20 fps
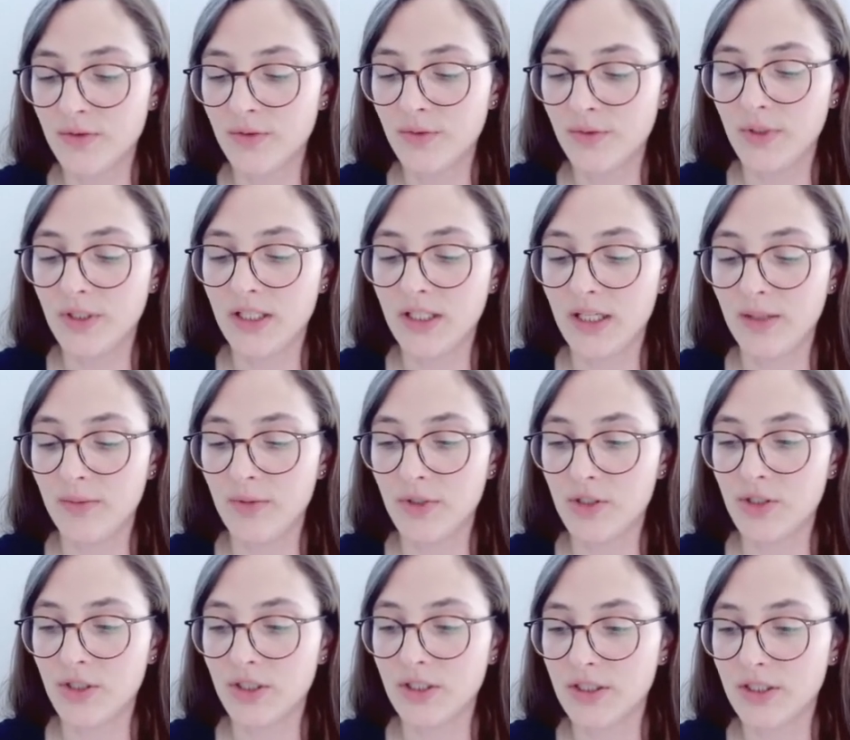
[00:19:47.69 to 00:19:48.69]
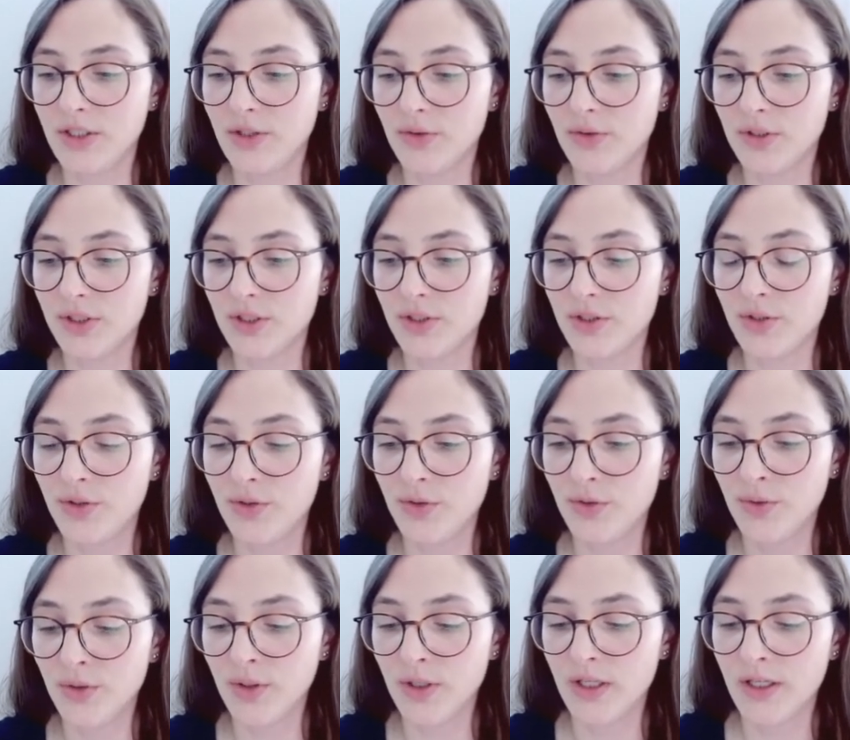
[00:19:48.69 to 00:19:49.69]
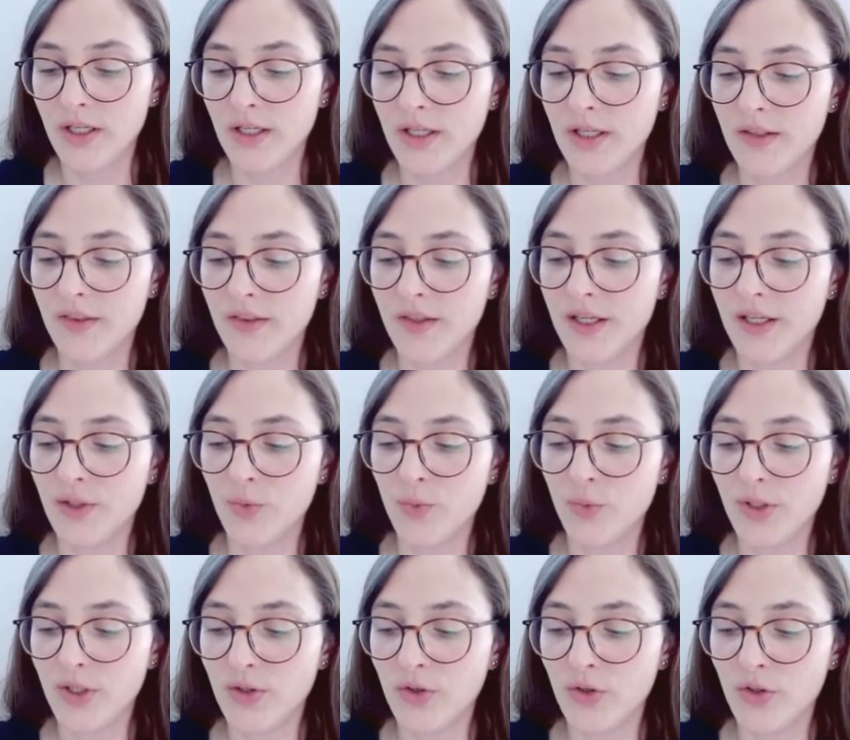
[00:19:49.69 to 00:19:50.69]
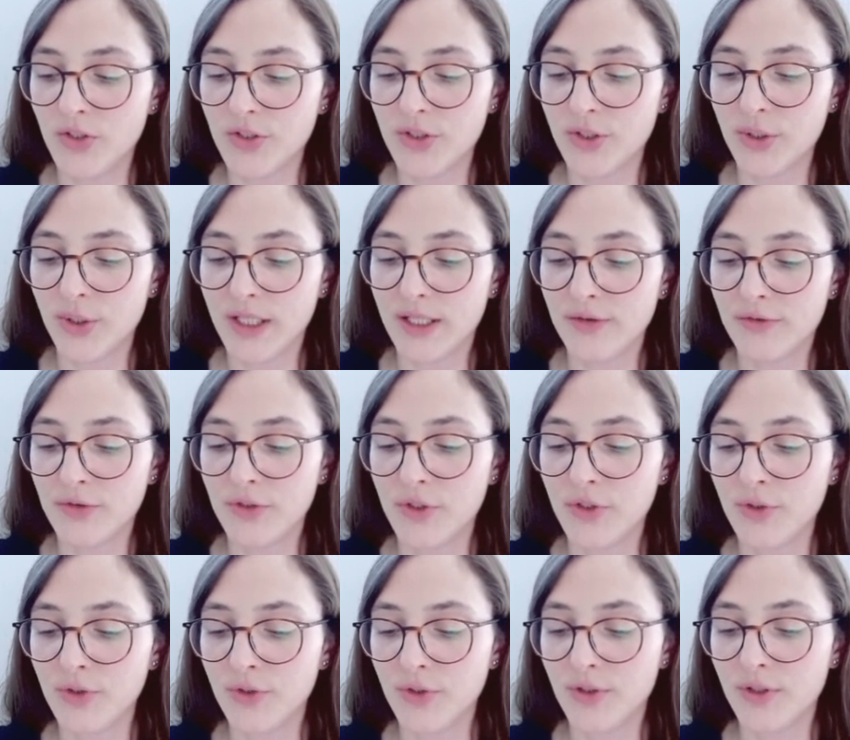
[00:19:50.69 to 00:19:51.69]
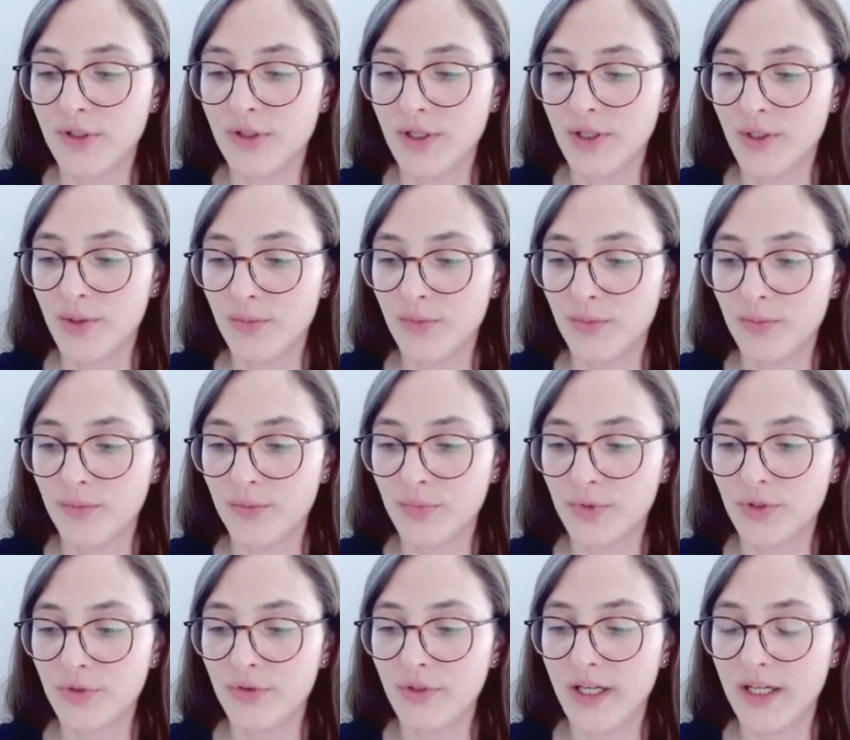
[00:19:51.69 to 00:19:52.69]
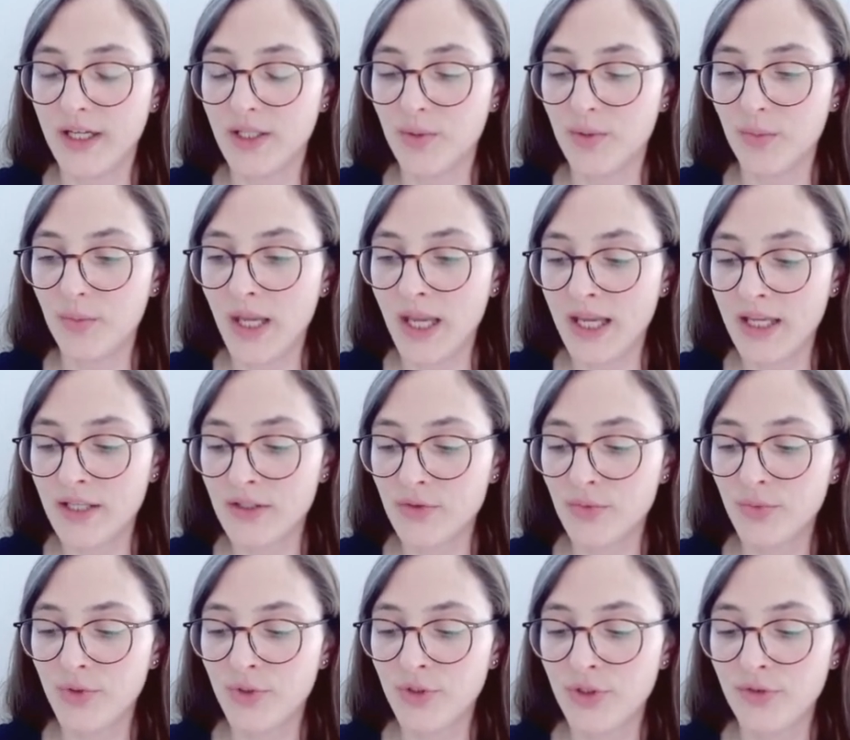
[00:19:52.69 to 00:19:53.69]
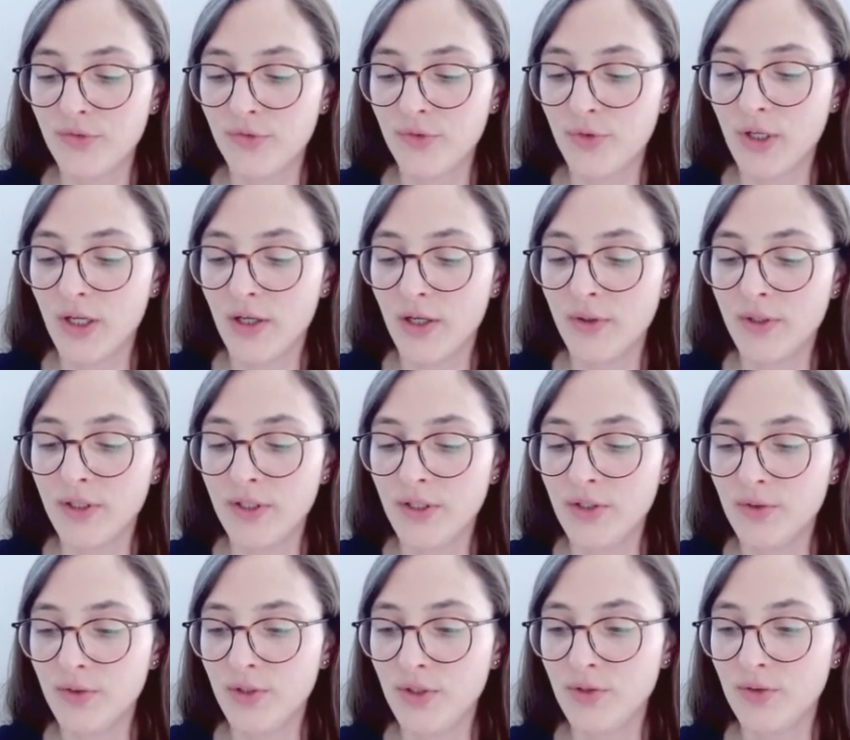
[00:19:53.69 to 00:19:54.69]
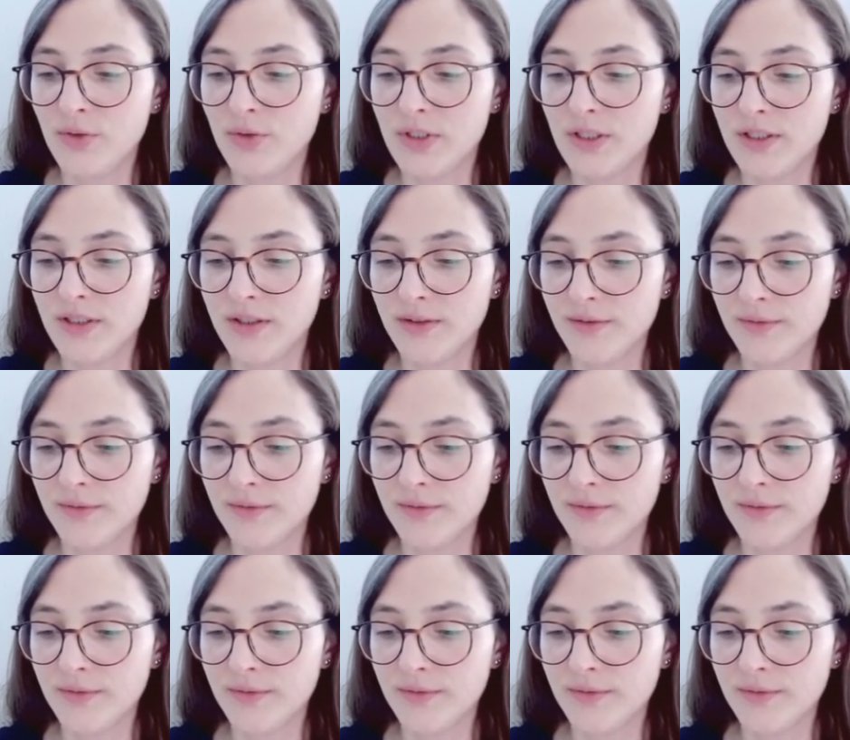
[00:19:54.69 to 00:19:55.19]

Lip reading: We name it just user 2. Then we also have to create a password for our new user.